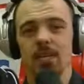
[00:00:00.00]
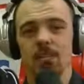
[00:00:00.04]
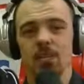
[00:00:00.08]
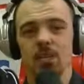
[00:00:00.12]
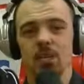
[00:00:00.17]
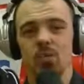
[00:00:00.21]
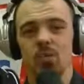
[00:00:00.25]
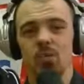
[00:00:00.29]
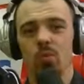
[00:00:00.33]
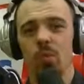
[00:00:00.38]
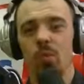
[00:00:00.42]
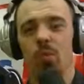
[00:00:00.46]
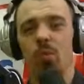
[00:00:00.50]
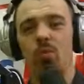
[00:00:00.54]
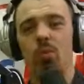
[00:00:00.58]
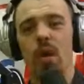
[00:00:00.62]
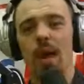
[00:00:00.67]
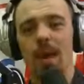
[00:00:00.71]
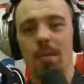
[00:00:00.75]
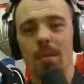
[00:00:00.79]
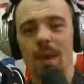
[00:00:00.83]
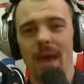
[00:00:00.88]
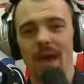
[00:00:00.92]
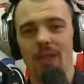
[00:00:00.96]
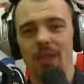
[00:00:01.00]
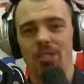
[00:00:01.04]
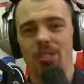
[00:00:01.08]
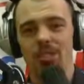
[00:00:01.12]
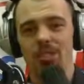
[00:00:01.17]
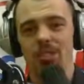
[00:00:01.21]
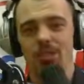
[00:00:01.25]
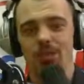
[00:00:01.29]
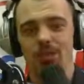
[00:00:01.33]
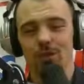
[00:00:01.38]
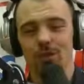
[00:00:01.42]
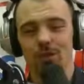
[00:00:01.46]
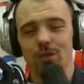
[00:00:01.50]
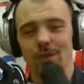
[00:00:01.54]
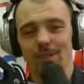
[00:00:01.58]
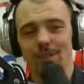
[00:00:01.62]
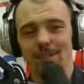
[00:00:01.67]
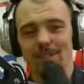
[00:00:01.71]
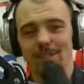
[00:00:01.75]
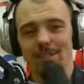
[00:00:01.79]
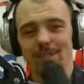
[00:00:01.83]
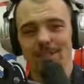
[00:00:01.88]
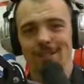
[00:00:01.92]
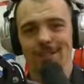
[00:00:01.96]
So we'll be right back in just a few
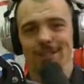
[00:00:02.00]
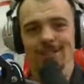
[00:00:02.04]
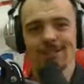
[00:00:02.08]
minutes.